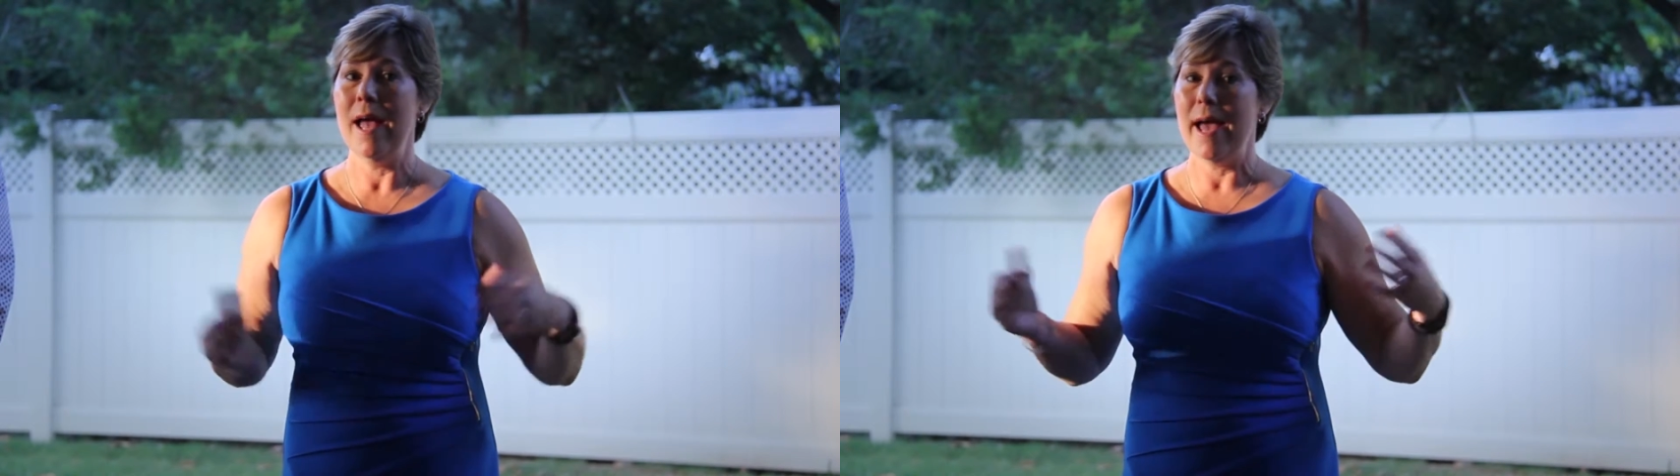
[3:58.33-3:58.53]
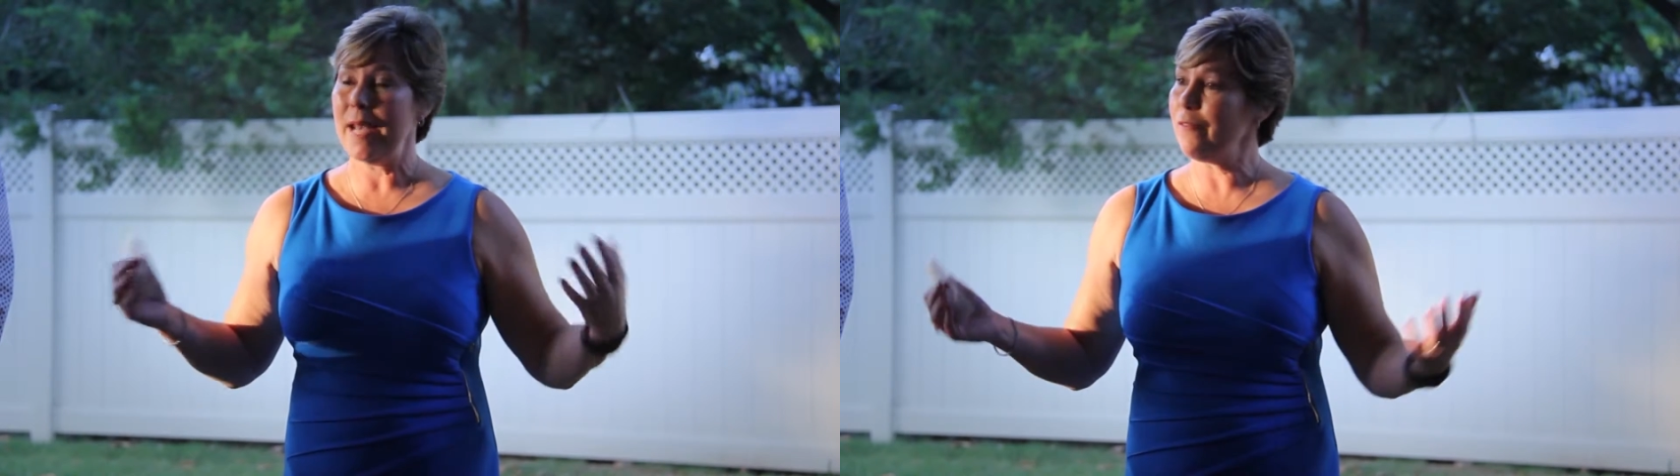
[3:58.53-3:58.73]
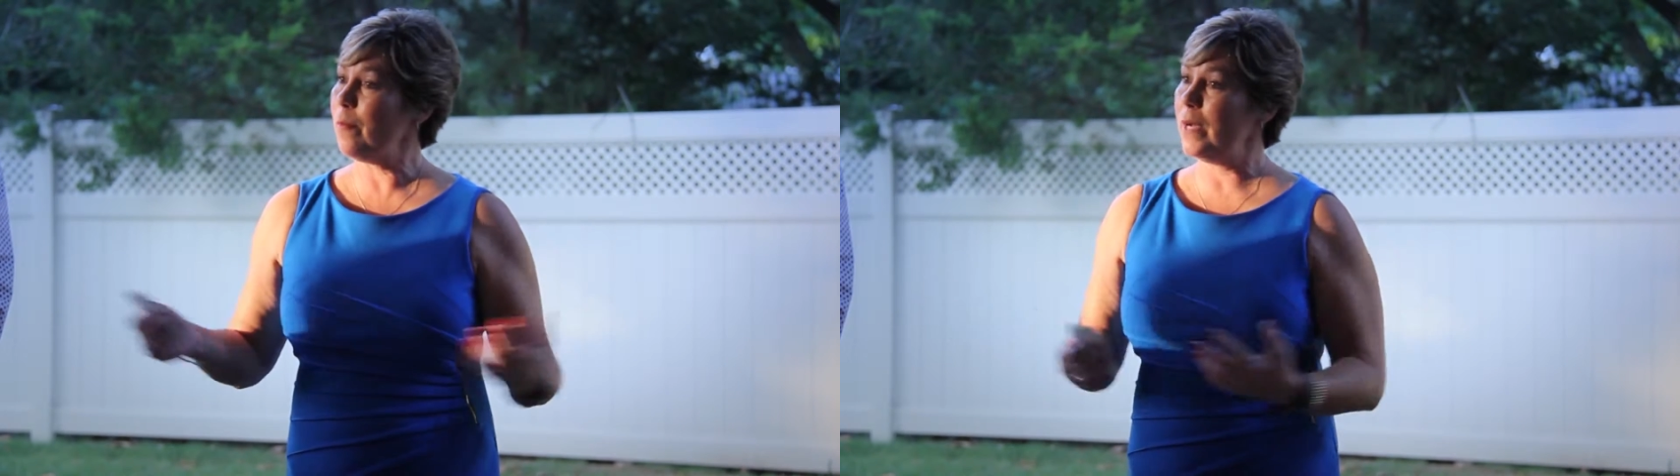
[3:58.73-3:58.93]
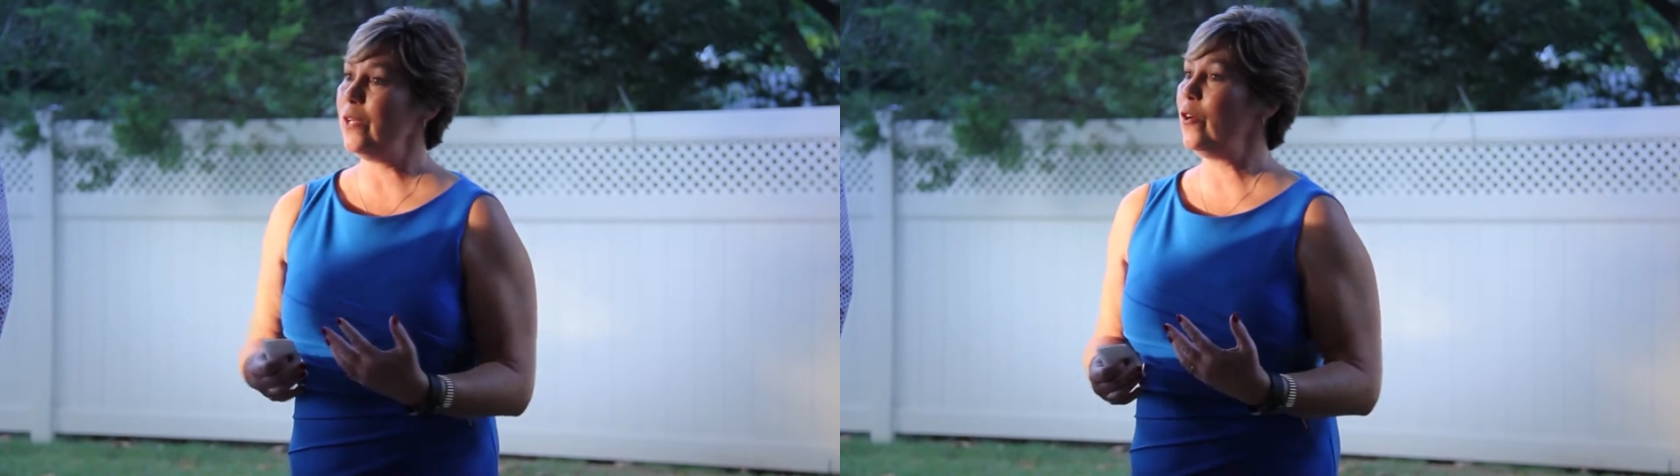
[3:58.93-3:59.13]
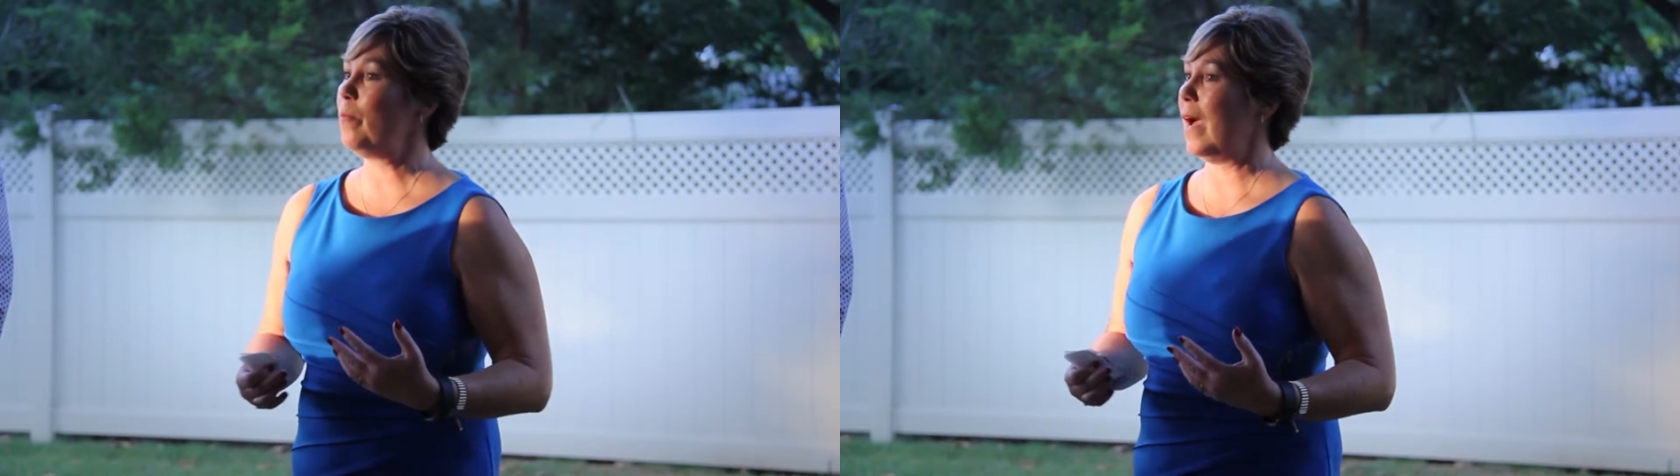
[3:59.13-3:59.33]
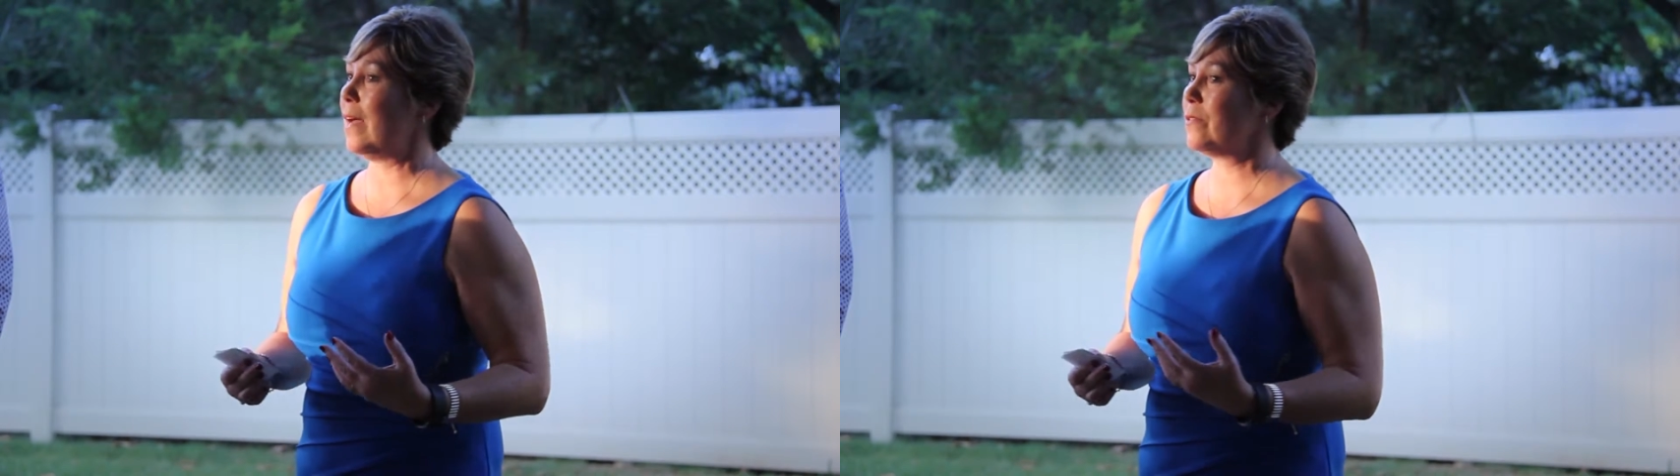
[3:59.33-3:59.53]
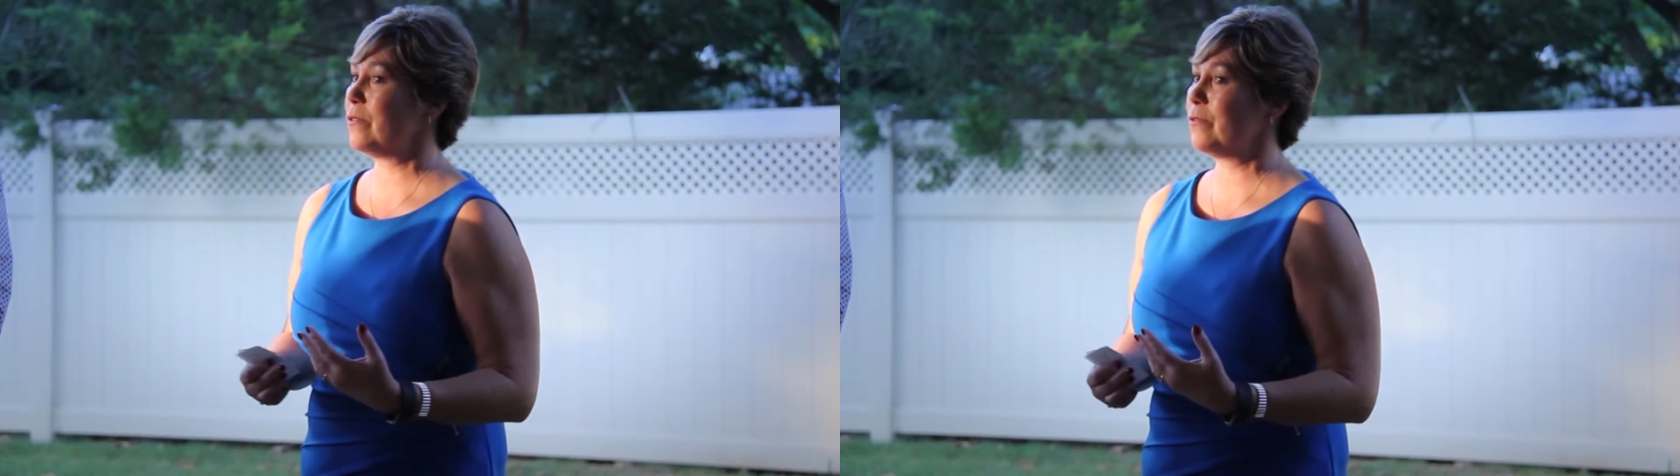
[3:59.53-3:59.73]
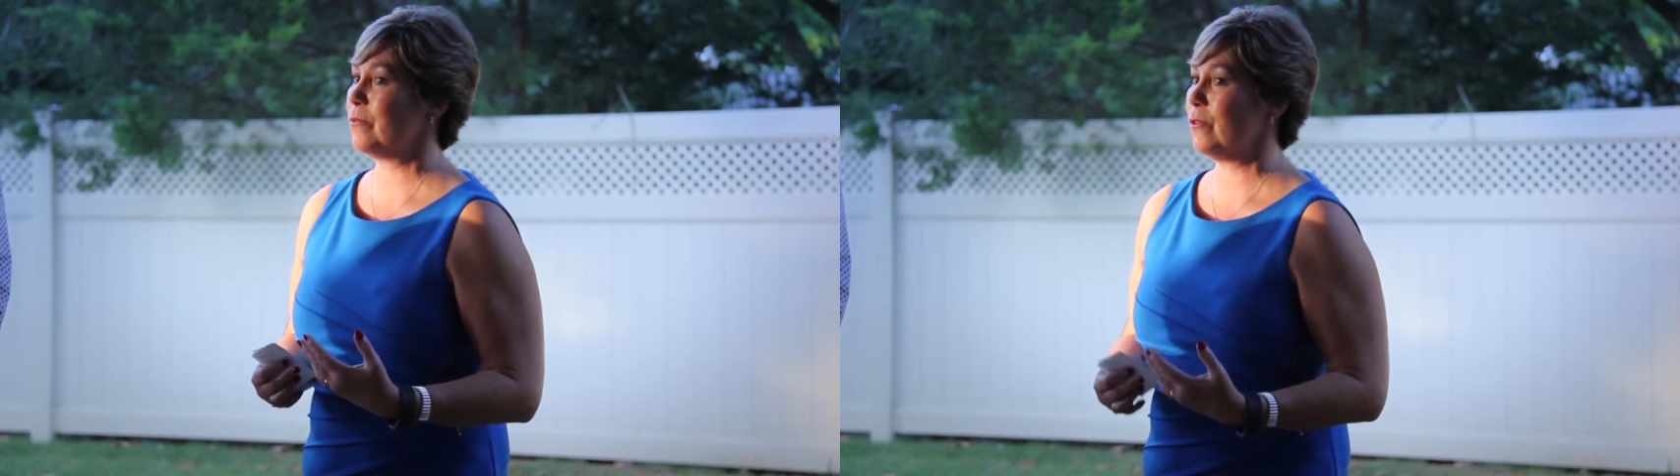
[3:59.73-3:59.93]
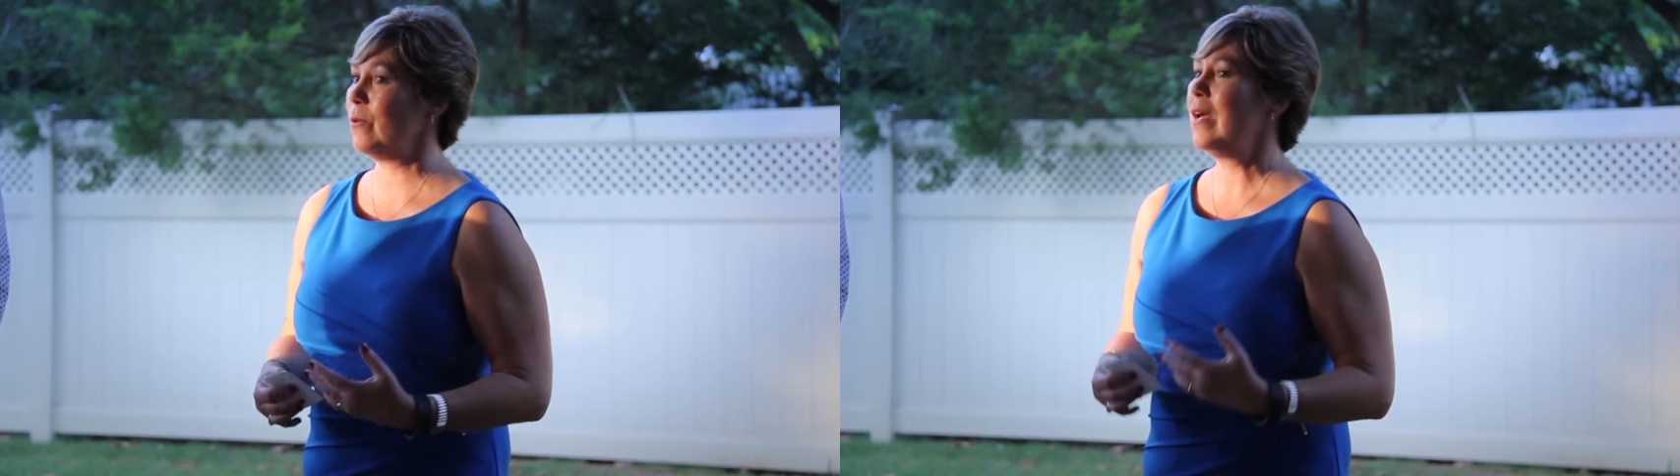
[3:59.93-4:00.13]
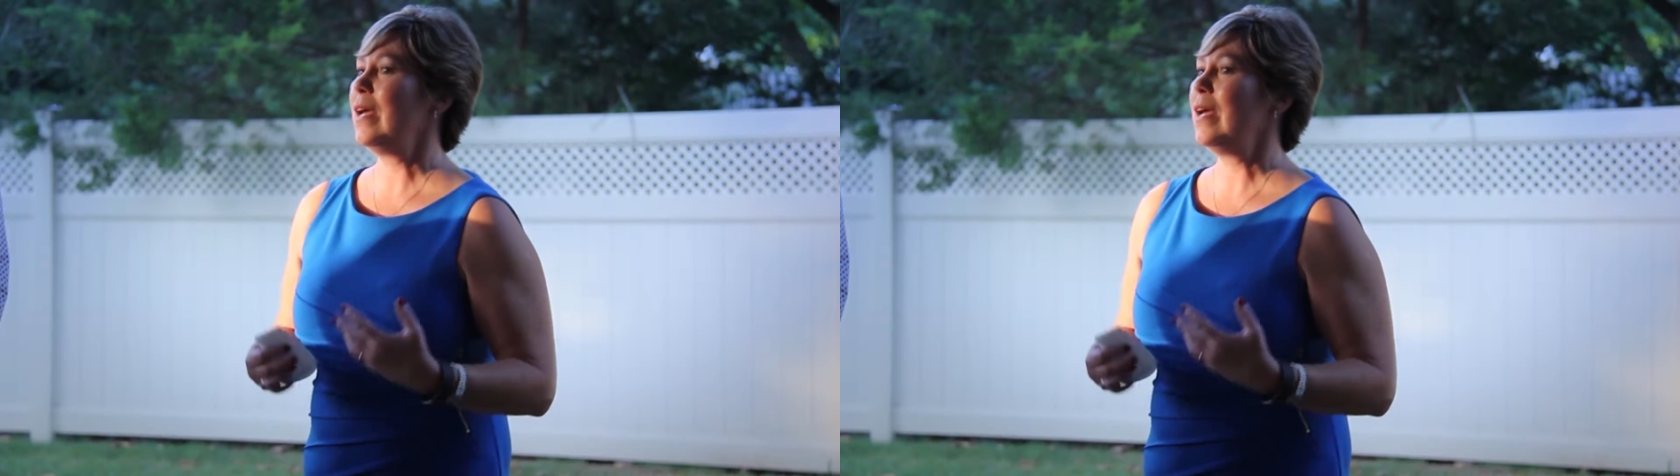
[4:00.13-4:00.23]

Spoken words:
and everybody who passes through